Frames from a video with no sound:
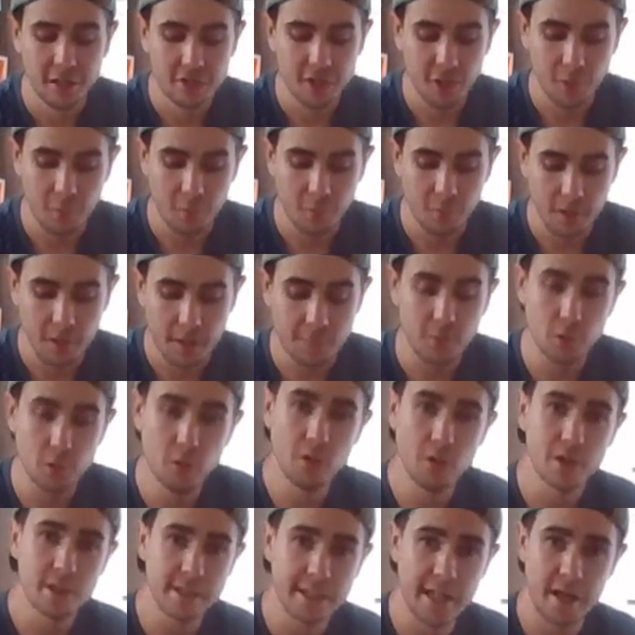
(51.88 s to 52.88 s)
So if you
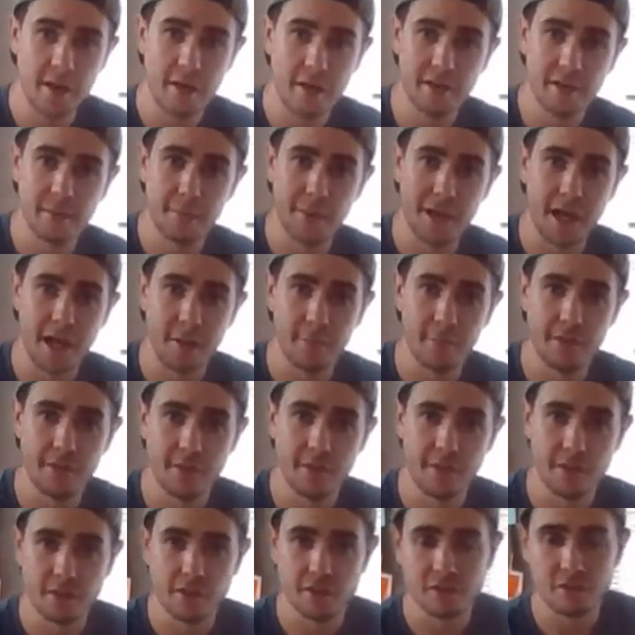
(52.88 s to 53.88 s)
look down at the bottom
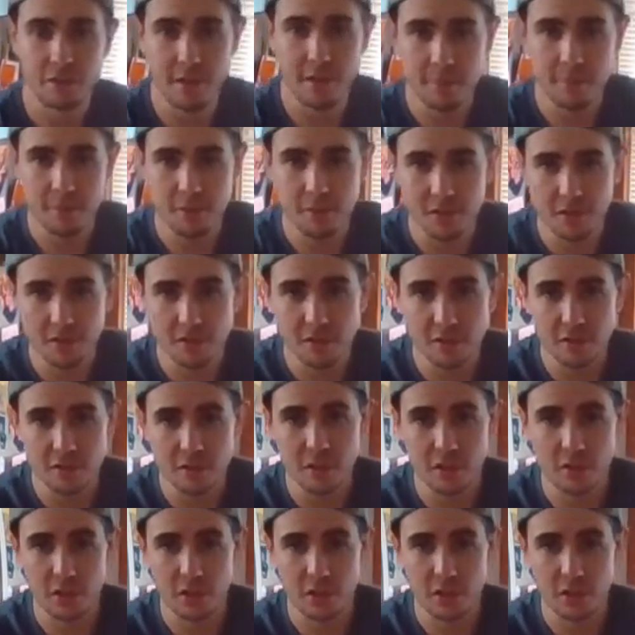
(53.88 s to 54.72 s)
of the descriptions,